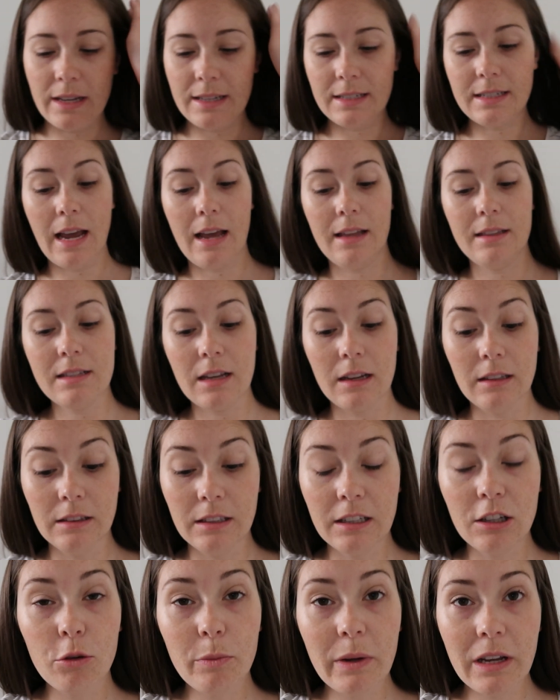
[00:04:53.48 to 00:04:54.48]
intense. A
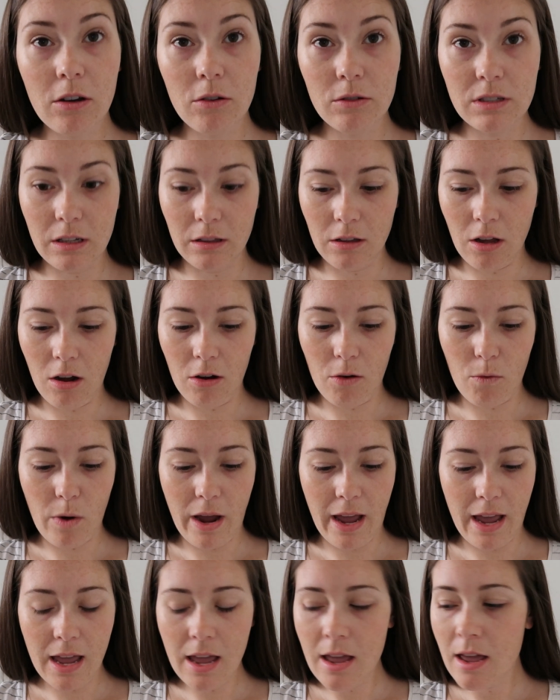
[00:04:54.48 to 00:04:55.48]
little bit goes a long
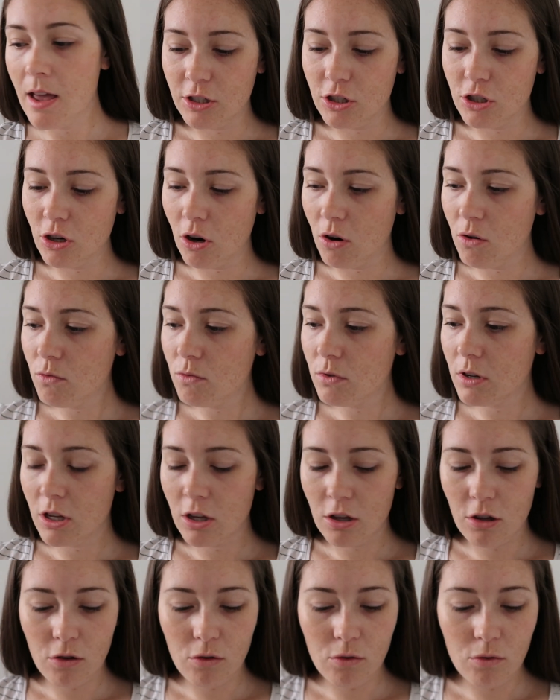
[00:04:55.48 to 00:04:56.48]
way. I don't
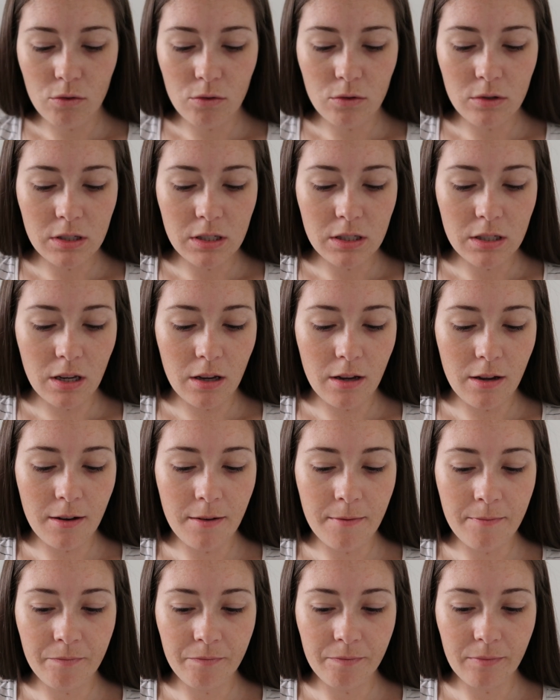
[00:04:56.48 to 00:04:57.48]
use
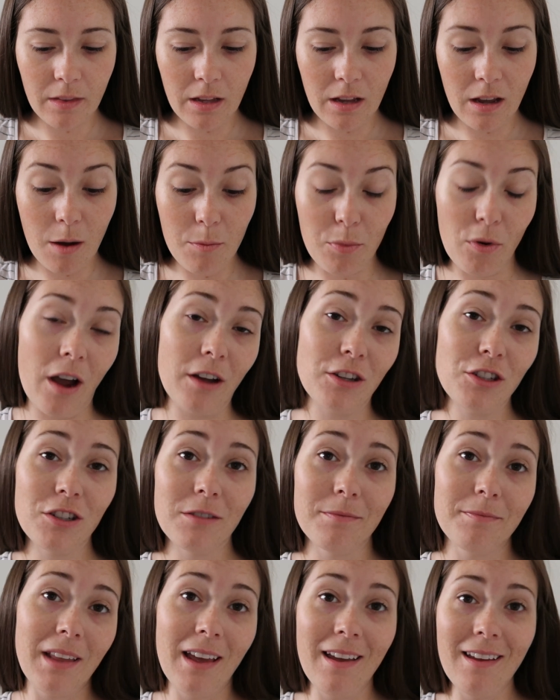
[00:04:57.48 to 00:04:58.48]
a
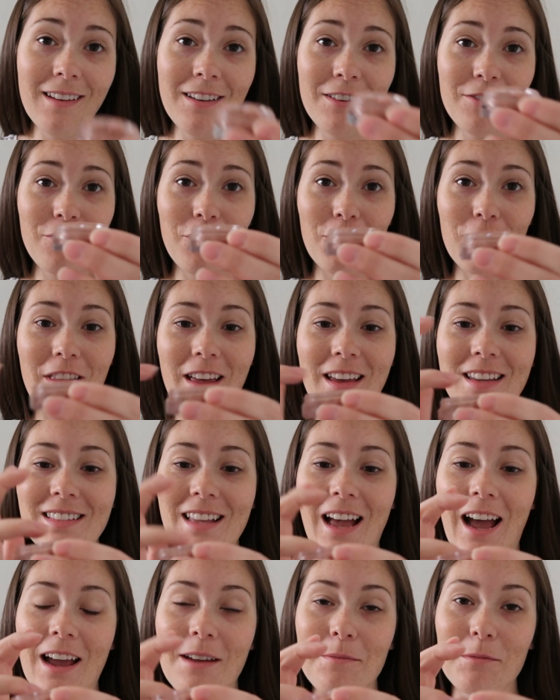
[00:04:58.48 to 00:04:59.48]
brush for this.
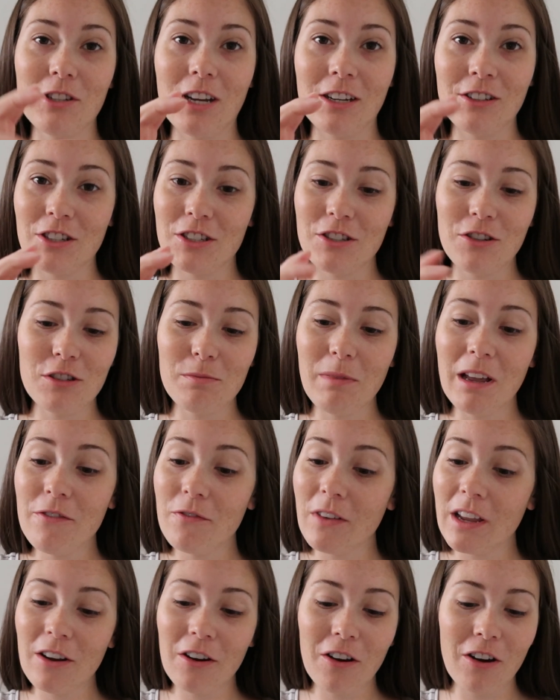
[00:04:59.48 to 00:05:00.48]
I just use my
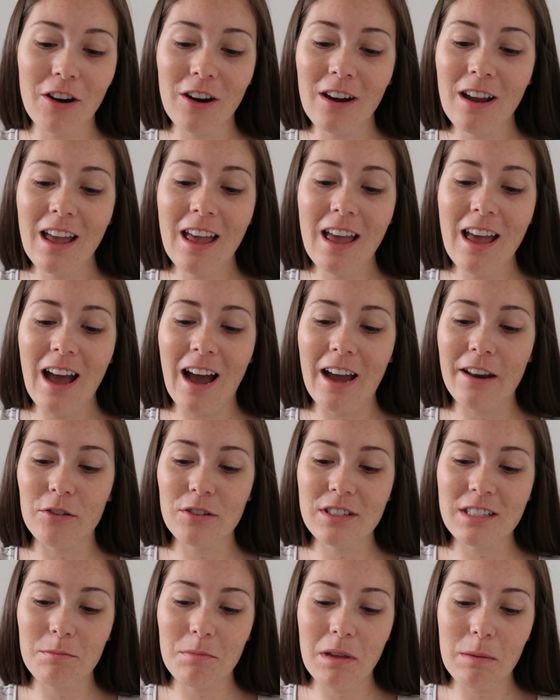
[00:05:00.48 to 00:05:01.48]
finger. I know
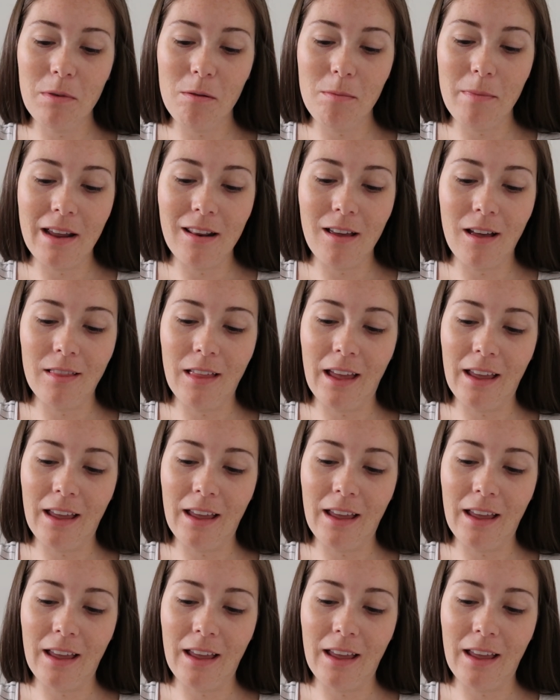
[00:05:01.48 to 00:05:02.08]
some people might not